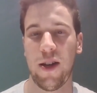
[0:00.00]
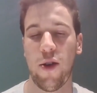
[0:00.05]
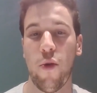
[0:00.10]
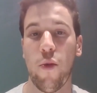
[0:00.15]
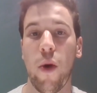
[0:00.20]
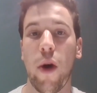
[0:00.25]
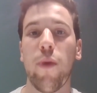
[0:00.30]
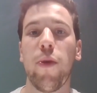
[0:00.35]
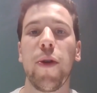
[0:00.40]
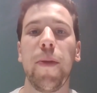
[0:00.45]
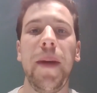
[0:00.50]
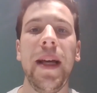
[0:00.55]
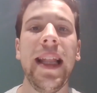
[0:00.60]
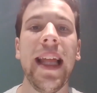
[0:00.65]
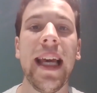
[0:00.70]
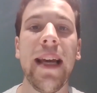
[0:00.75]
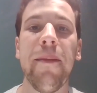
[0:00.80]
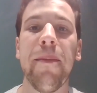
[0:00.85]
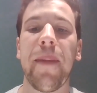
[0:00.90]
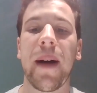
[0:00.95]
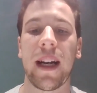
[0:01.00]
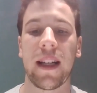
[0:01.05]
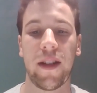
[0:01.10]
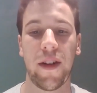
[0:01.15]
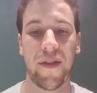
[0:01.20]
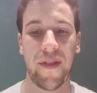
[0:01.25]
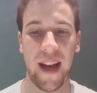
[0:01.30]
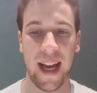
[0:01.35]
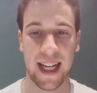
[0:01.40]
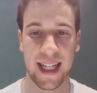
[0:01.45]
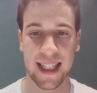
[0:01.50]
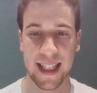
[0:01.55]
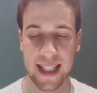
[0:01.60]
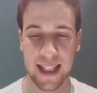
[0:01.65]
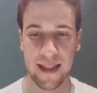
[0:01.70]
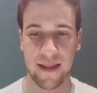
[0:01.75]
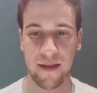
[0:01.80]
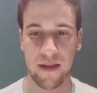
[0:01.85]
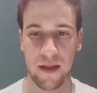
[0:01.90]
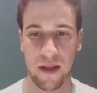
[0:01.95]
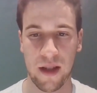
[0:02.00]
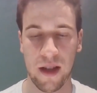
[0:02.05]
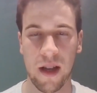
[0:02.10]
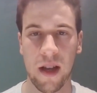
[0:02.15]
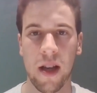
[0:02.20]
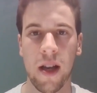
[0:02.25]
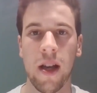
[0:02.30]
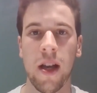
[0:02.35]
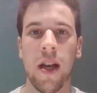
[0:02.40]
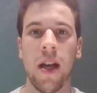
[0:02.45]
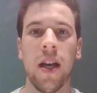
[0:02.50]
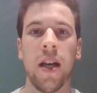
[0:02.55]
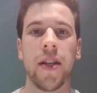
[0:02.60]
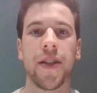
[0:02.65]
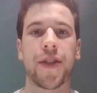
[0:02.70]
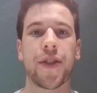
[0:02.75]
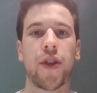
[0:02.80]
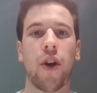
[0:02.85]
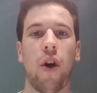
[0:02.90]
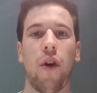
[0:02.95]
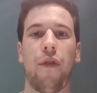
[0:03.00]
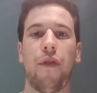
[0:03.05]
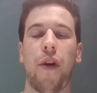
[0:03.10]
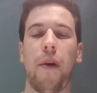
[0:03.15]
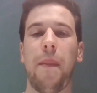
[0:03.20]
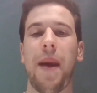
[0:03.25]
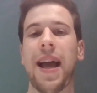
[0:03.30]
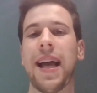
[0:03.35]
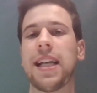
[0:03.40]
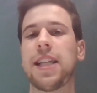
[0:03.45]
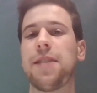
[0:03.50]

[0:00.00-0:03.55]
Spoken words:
What would be the impact of X? So from my